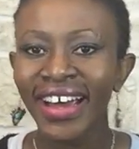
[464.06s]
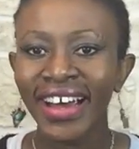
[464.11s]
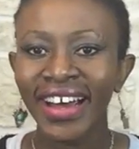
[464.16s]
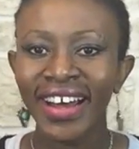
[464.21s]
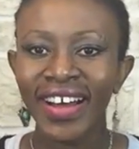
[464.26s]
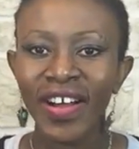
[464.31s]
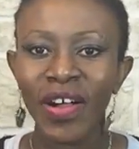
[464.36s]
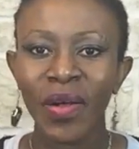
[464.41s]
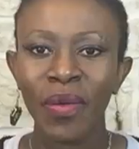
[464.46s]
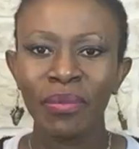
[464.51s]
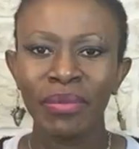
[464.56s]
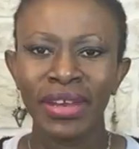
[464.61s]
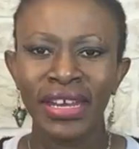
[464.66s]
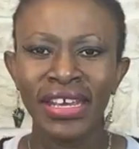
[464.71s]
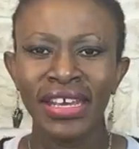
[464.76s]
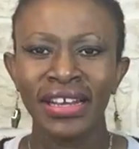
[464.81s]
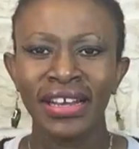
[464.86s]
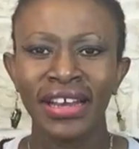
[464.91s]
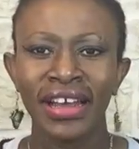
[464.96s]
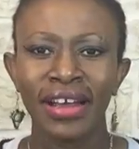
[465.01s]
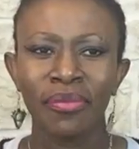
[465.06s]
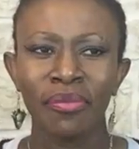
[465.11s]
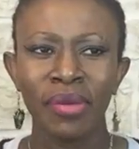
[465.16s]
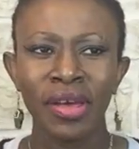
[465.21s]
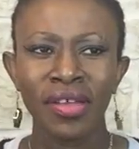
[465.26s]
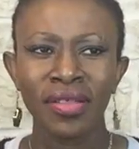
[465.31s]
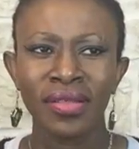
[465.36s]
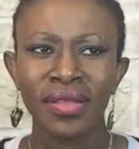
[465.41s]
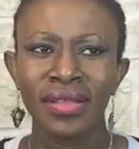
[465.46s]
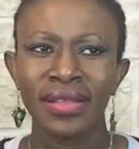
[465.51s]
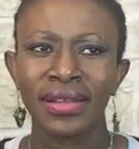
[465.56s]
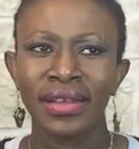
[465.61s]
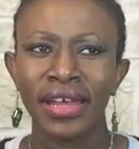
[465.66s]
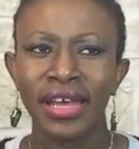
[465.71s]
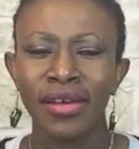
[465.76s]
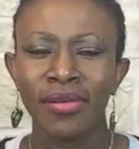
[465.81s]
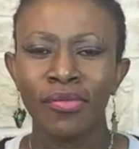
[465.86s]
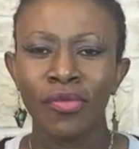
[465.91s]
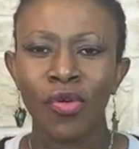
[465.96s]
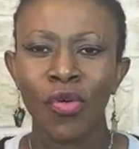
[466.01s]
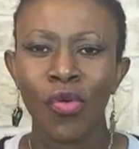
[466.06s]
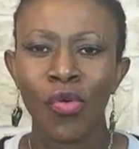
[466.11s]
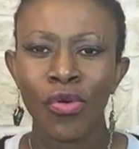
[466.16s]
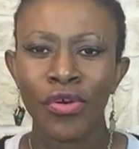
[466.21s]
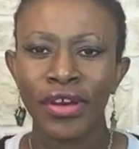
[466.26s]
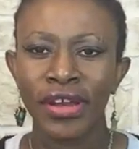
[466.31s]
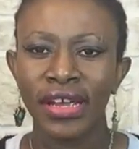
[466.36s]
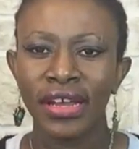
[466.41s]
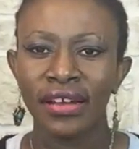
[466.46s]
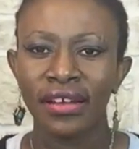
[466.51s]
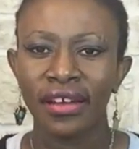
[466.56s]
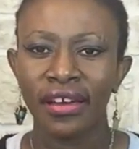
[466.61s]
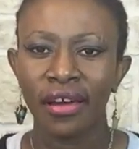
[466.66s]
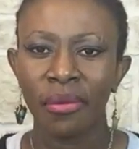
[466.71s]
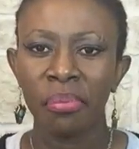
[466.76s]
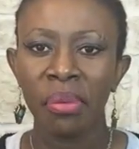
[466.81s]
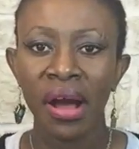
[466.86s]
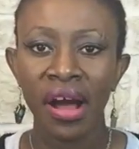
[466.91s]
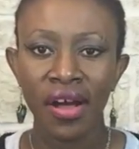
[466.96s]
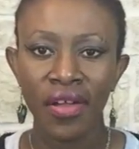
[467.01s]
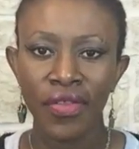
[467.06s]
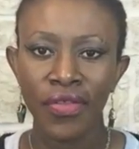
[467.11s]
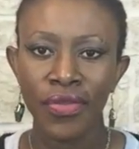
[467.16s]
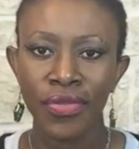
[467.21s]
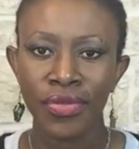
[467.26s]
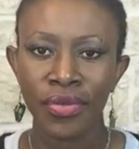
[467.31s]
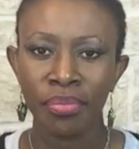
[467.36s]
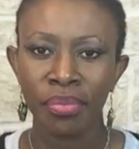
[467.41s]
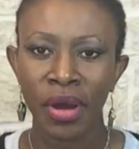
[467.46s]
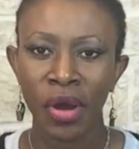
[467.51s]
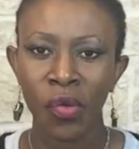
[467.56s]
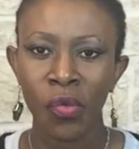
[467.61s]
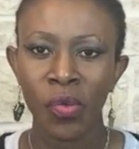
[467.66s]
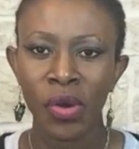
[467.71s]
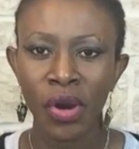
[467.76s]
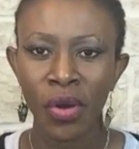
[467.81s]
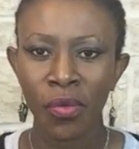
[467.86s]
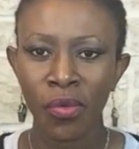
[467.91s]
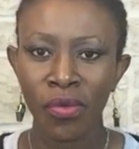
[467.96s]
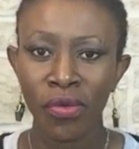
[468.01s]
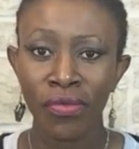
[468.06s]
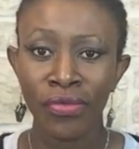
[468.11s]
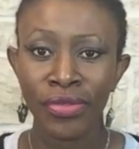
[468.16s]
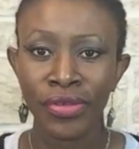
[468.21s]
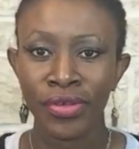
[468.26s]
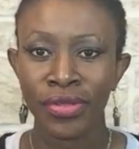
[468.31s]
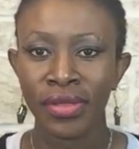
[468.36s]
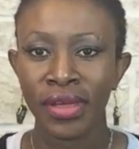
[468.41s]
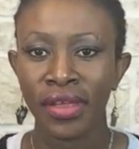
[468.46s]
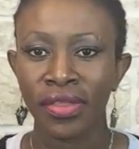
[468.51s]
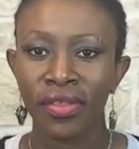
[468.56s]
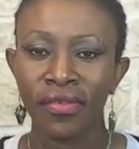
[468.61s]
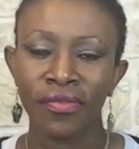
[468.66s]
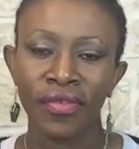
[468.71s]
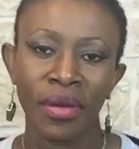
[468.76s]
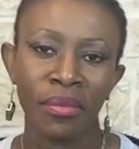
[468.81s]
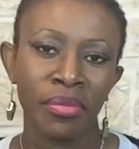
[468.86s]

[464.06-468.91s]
And he, like, makes these lame, corny, like, puns about werewolves, because, like, the